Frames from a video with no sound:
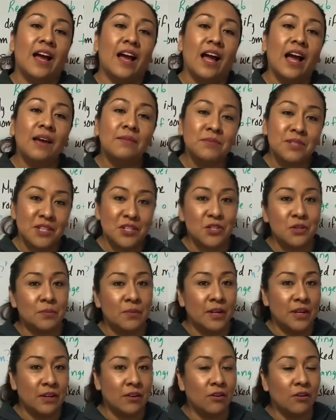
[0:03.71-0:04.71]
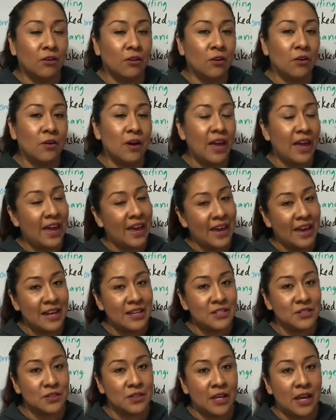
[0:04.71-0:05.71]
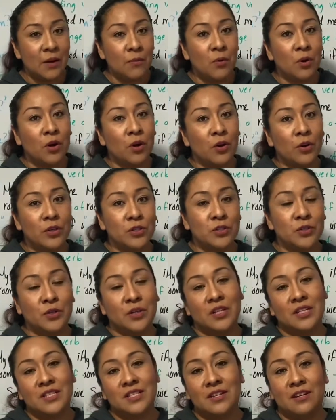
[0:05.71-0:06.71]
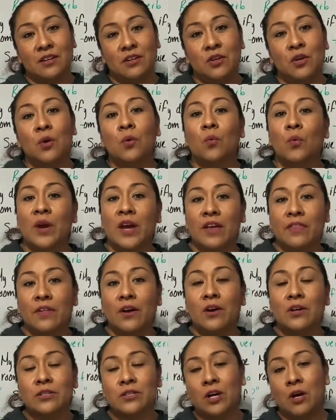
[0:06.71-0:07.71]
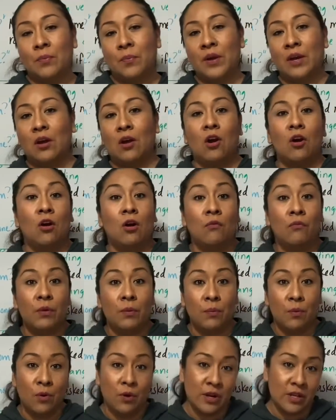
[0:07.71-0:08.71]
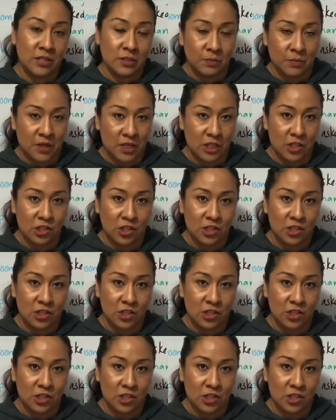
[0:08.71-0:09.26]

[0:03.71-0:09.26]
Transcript: I'm teacher Maricoco, and today we're going to continue with our topic of reported speech.